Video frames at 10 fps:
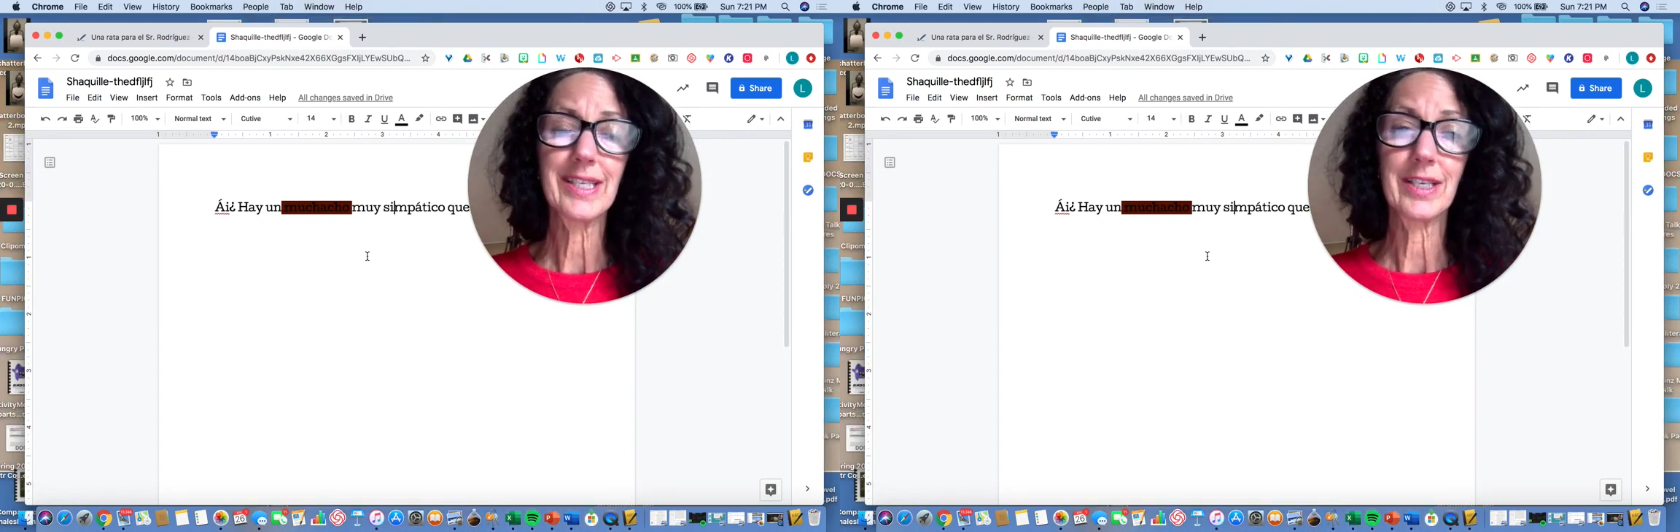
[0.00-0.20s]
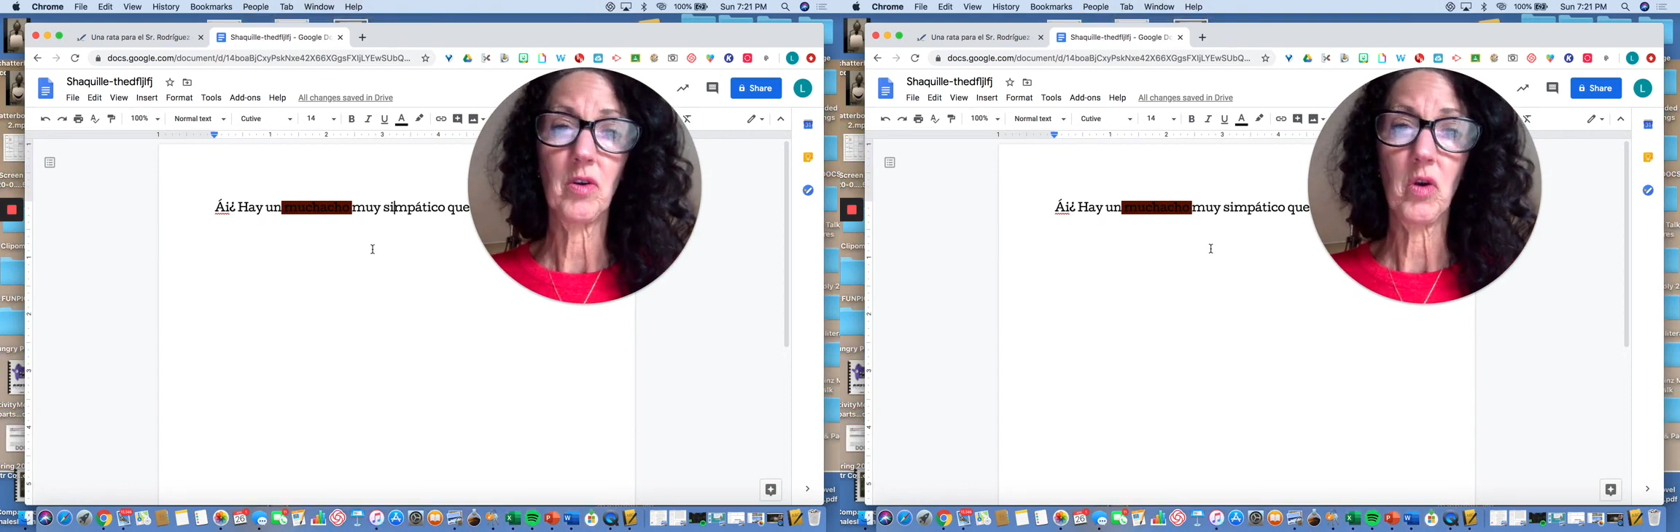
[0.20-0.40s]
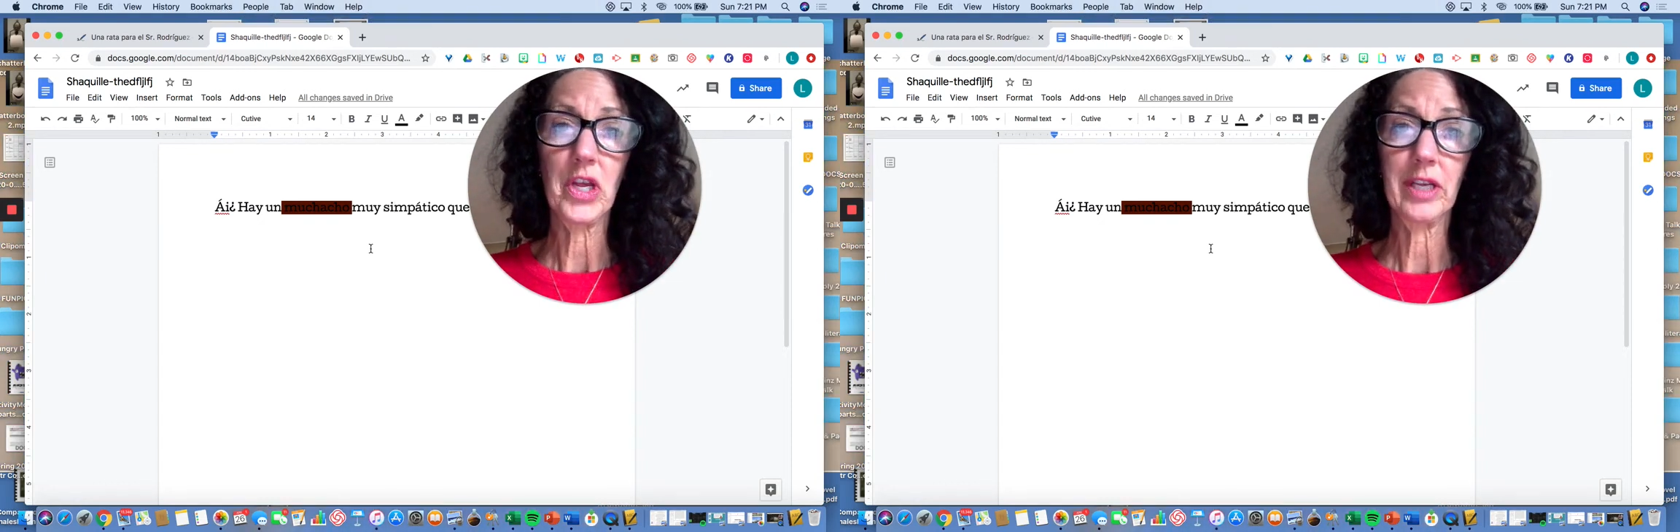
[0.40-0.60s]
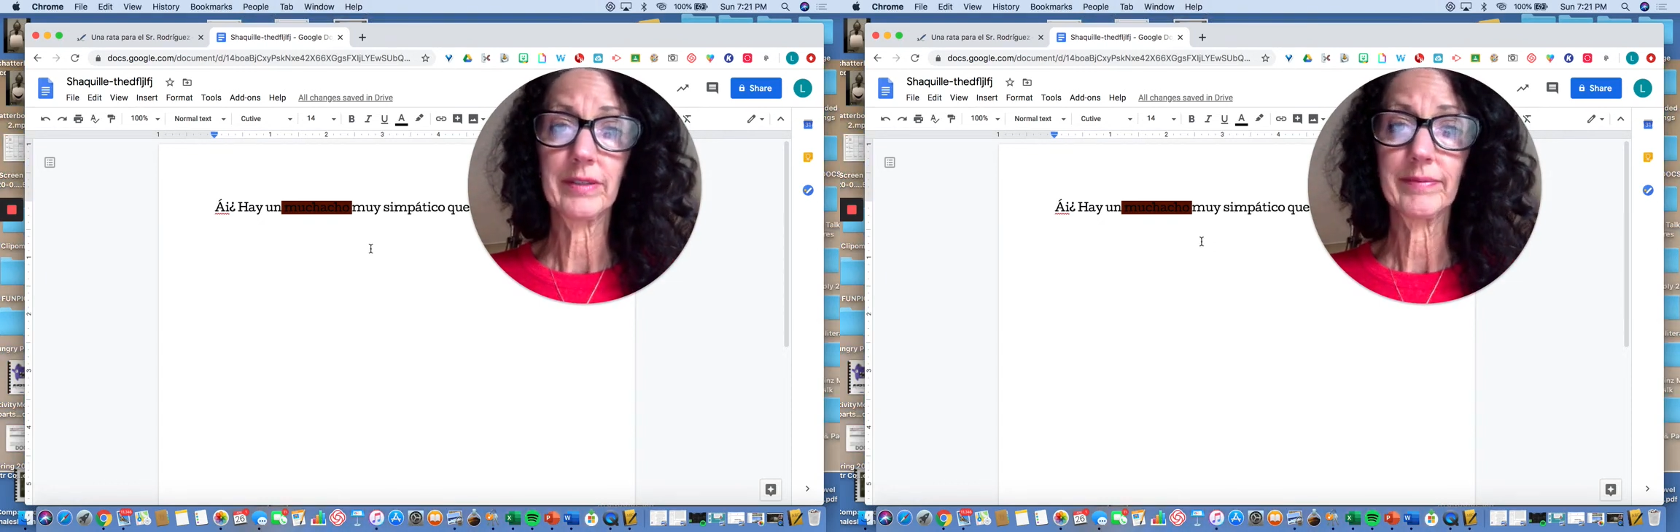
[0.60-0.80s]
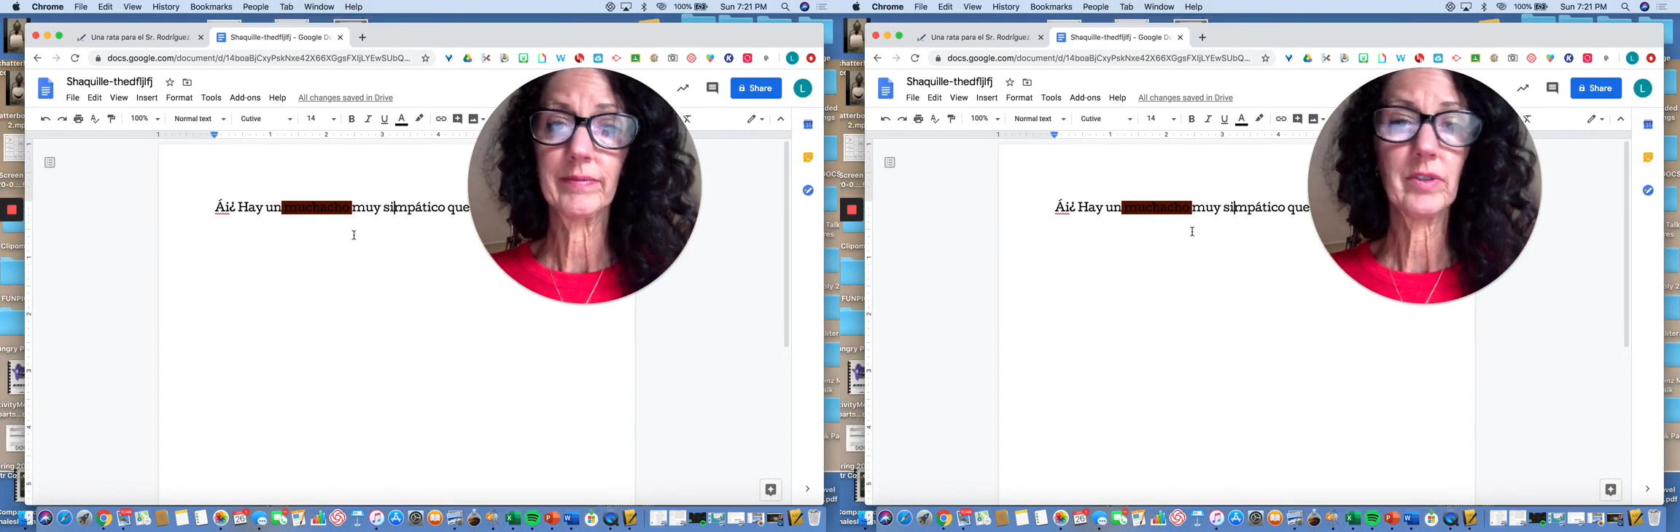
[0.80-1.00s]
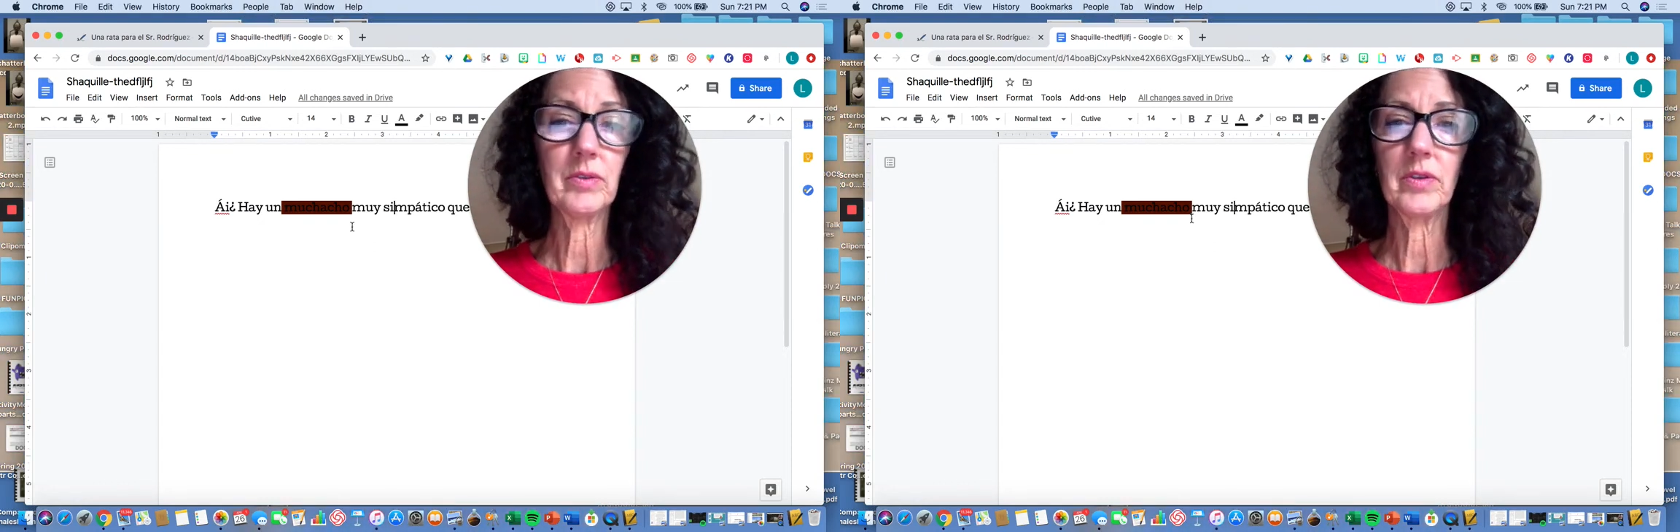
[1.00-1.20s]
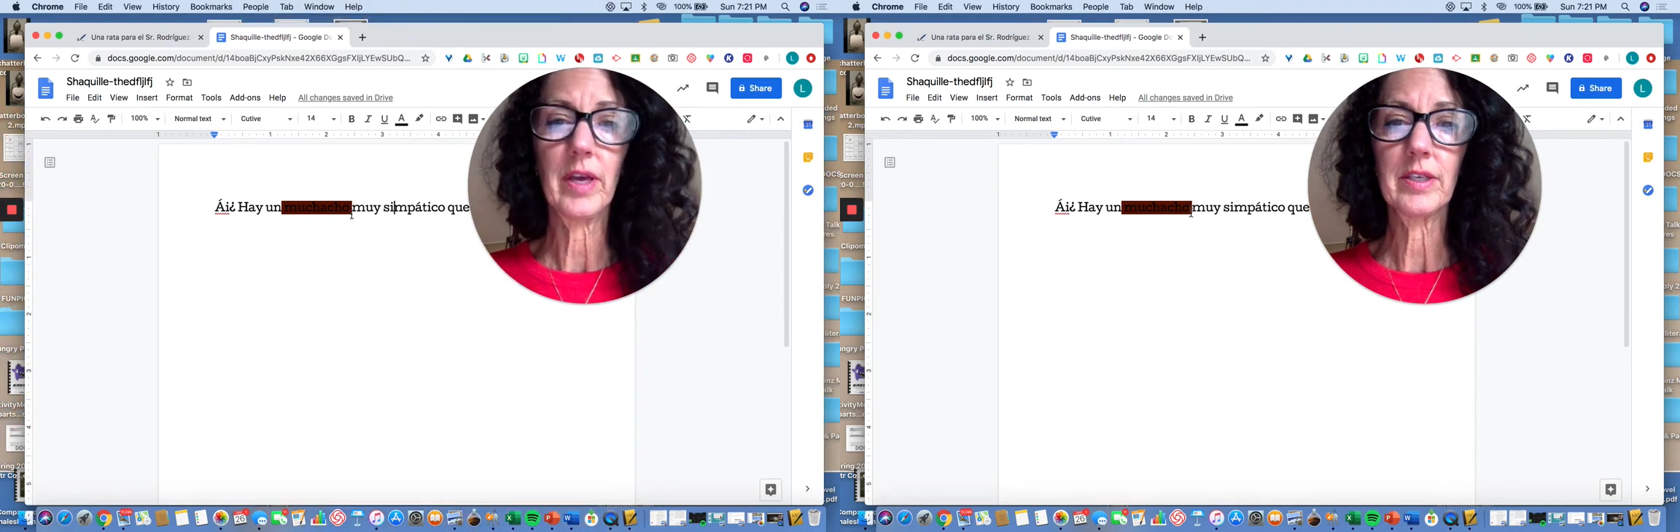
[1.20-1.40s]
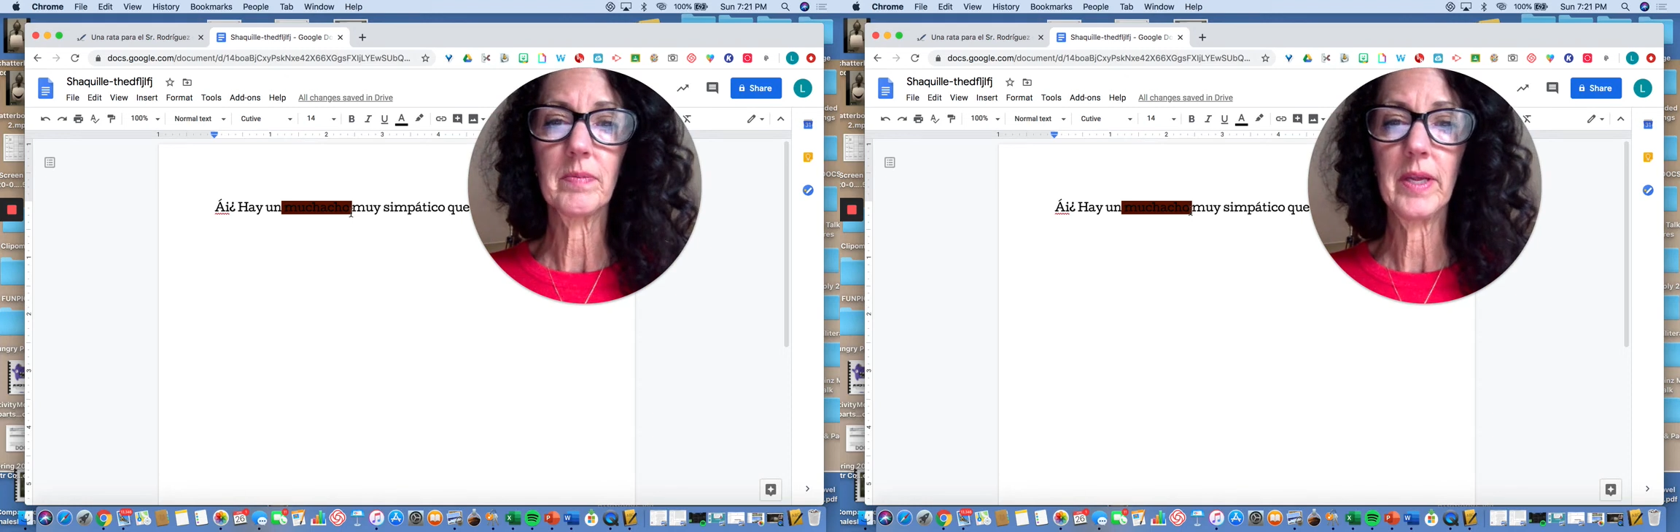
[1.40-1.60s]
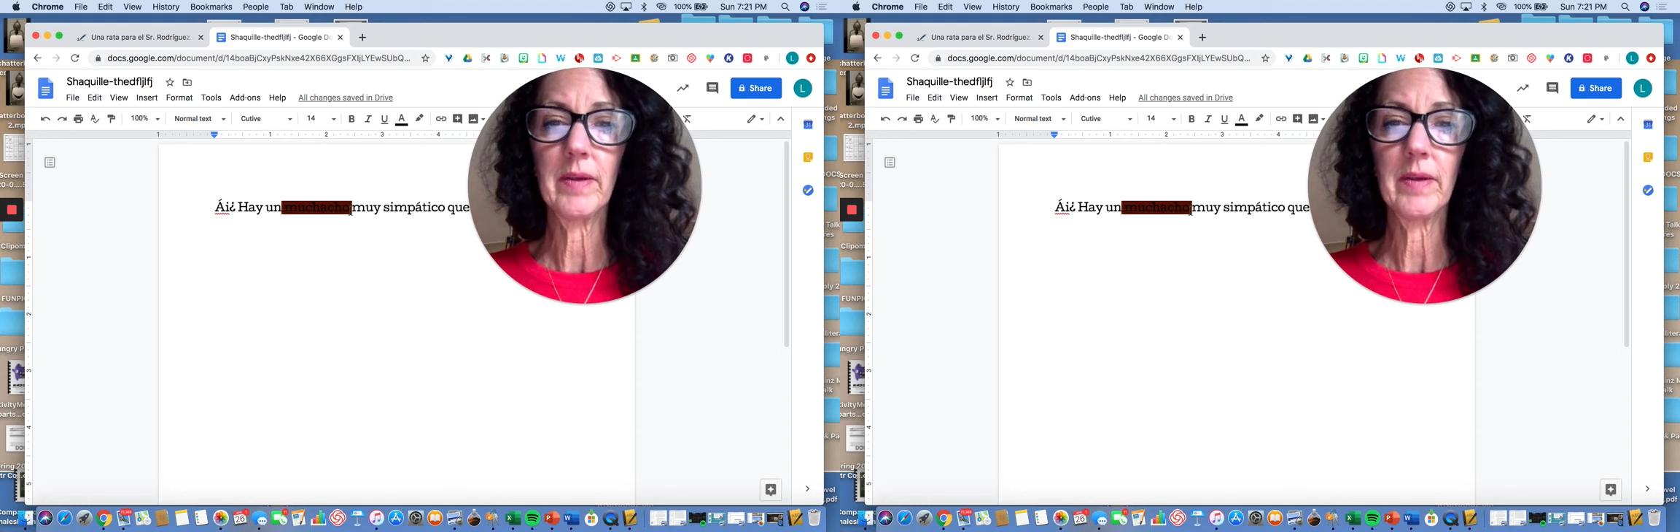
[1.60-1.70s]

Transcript: annoying. Don't do that to me.